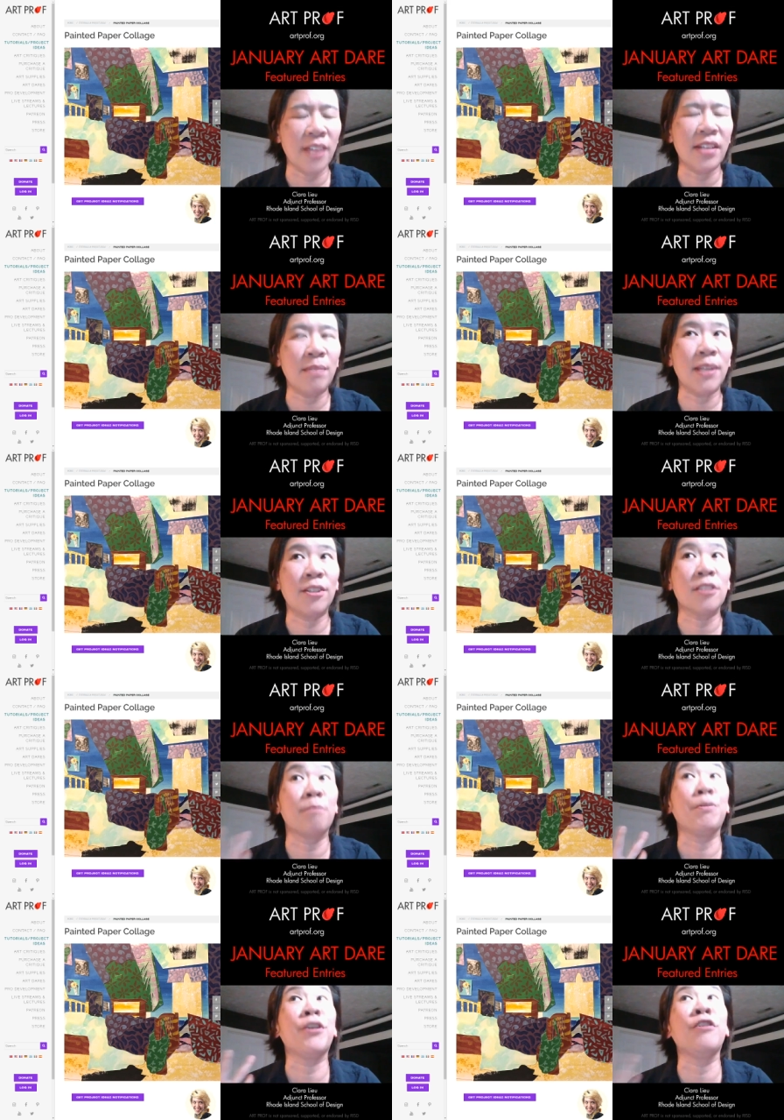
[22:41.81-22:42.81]
and they made these
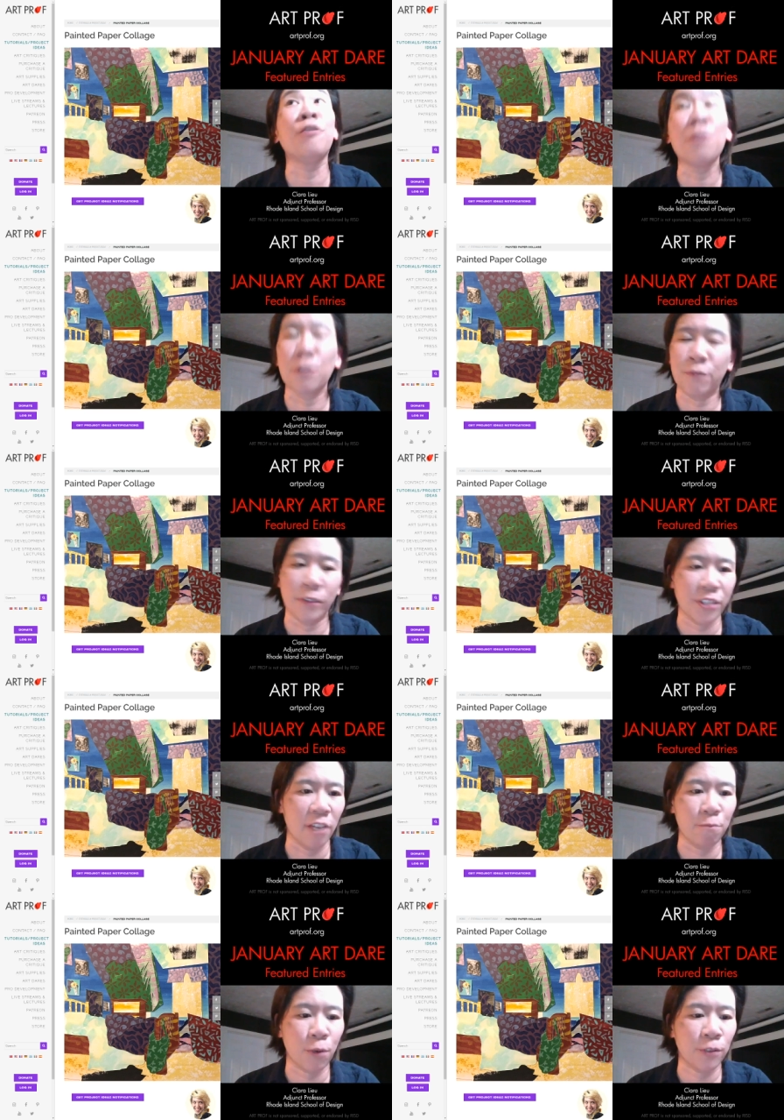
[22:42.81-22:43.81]
beautiful
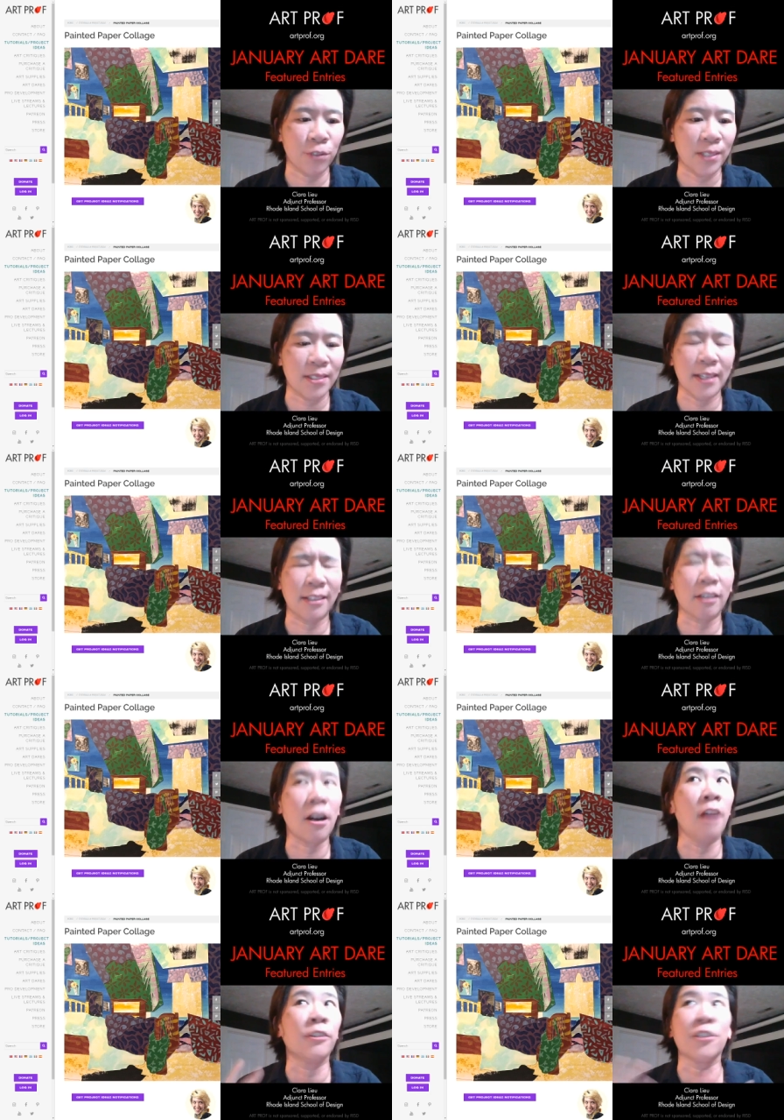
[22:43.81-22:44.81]
self portraits. Like the
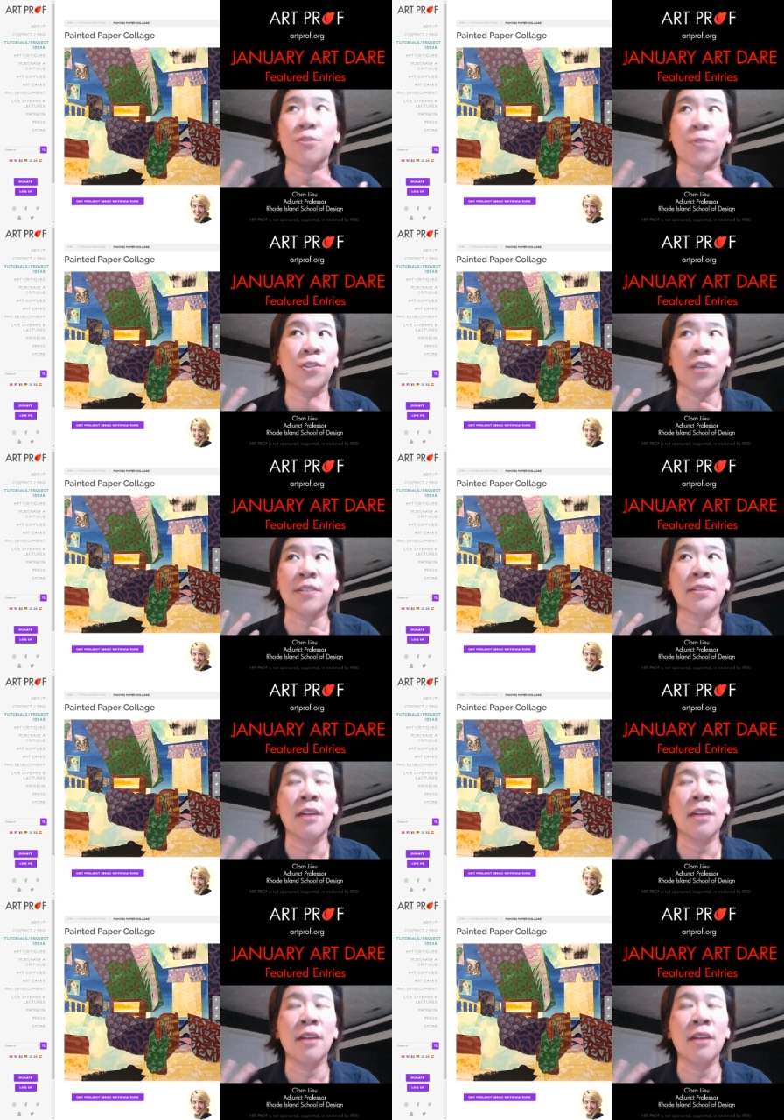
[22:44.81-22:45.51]
colors were just,